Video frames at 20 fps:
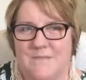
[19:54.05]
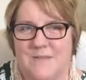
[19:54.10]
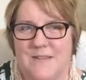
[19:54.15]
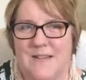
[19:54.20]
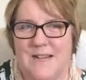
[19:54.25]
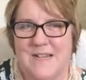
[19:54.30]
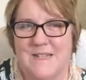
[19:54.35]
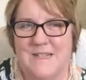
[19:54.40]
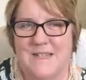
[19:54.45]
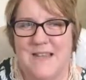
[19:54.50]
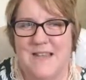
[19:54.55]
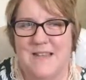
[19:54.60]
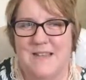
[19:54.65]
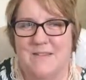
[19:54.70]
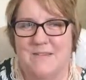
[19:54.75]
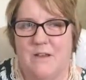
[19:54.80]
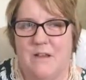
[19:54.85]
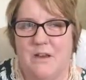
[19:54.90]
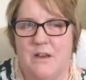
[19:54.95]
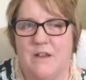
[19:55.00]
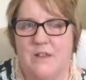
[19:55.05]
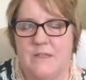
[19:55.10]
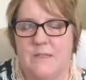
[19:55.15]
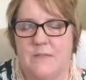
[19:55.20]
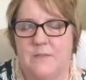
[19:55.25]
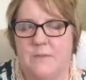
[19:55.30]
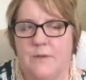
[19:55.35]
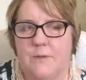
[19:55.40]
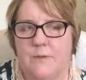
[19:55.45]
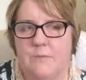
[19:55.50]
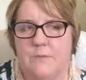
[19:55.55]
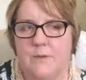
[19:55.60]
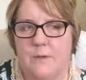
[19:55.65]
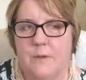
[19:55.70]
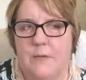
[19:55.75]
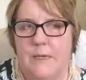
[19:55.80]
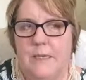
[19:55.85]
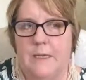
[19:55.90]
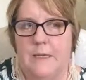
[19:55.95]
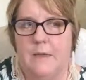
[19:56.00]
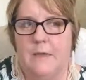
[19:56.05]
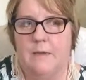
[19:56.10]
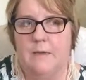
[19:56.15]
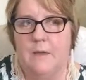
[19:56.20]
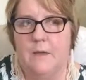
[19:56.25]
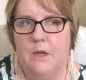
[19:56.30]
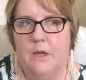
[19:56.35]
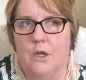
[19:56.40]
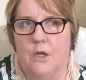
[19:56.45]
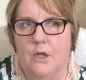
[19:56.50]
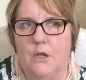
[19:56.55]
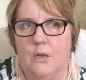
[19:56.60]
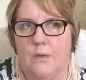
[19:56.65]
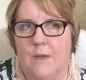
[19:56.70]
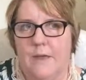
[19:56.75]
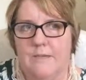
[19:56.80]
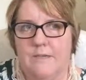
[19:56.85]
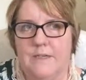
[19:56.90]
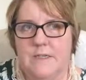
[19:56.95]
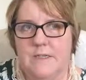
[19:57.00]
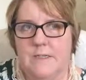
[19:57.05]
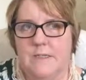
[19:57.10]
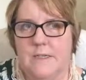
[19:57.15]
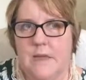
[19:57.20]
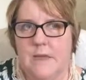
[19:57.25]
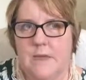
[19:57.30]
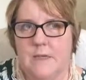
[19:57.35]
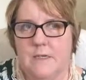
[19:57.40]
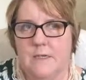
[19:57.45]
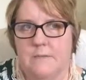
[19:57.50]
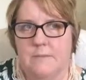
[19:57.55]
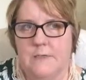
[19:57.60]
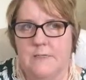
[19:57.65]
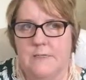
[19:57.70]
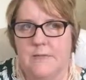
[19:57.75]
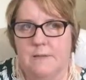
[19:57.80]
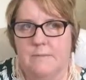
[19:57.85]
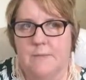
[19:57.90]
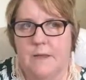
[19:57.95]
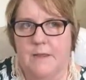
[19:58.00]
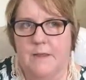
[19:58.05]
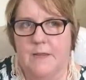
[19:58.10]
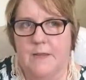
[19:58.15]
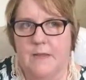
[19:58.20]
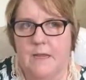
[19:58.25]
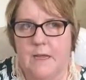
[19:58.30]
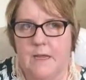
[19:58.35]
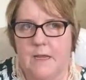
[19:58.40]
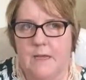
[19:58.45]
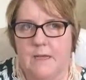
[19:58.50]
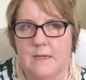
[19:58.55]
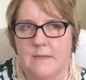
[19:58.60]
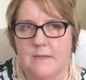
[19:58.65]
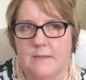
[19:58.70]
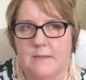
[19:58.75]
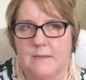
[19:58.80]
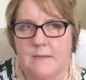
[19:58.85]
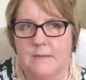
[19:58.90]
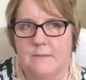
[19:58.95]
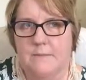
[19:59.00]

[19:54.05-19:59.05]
let's say, I know there's a few of you here who have a desire to be seen by their clients.